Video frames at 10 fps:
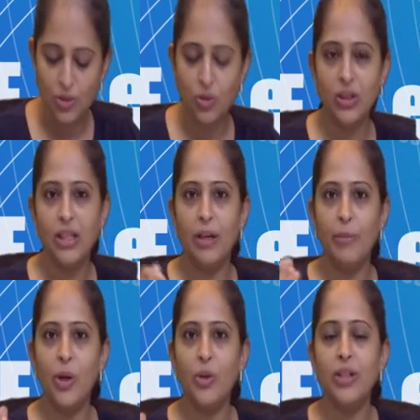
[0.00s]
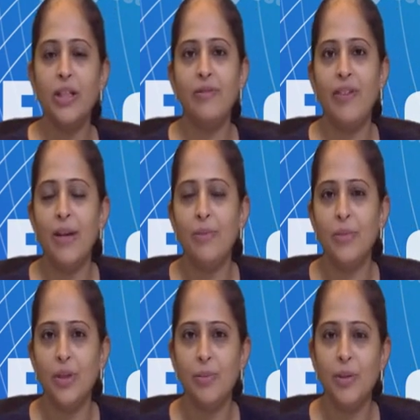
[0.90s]
So the amount, if I
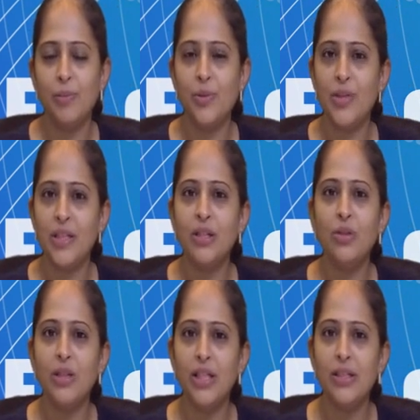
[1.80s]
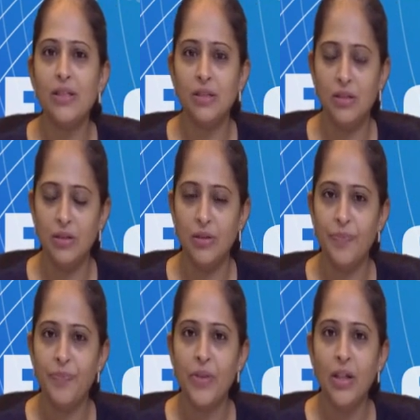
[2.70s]
am proposing to raise
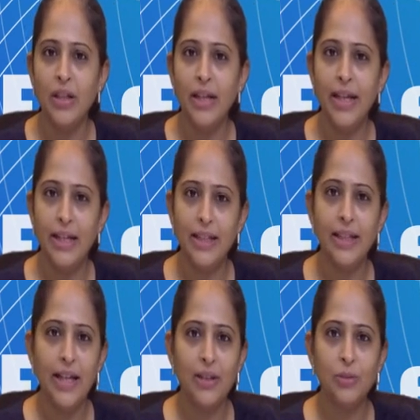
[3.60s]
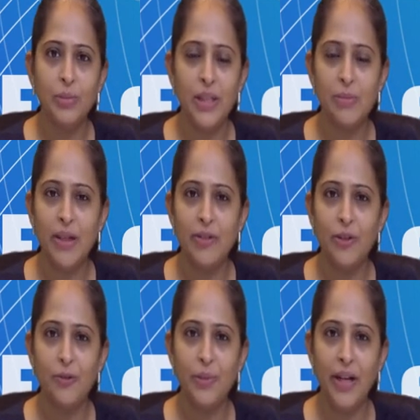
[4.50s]
80 lakh rupees by
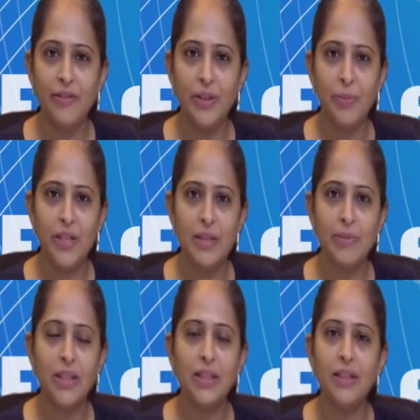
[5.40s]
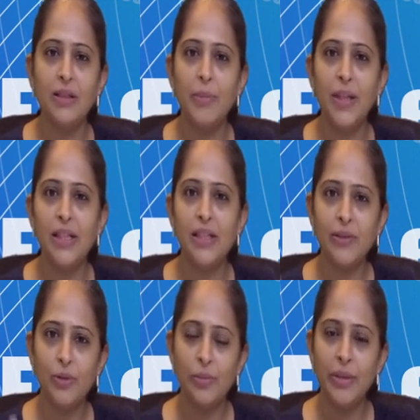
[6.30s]
way of private placement, then the
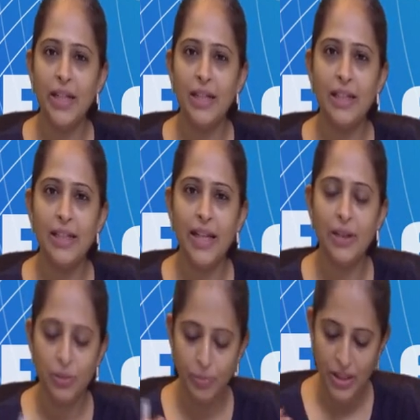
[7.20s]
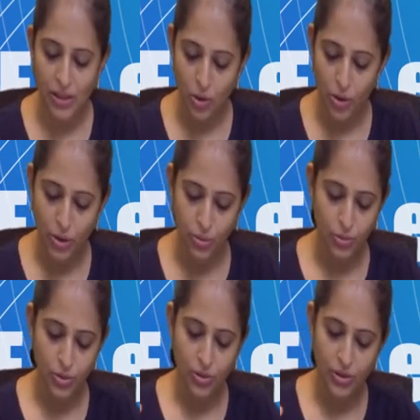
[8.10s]
penalty would be 80 lakh rupees or
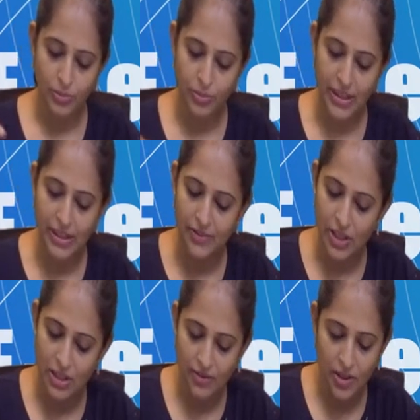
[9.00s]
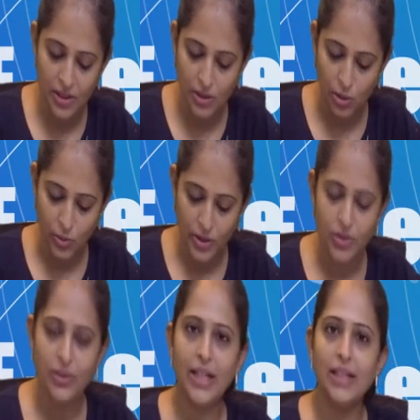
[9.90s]
2 crore rupees, whichever is lower.
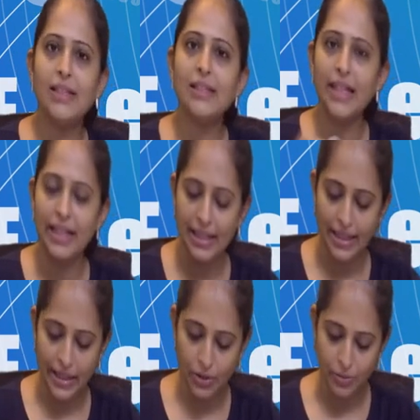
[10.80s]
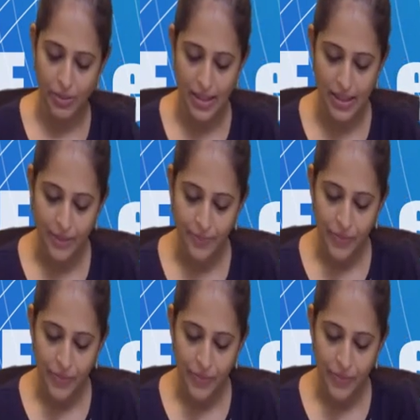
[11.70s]
So that is 80 lakh rupees.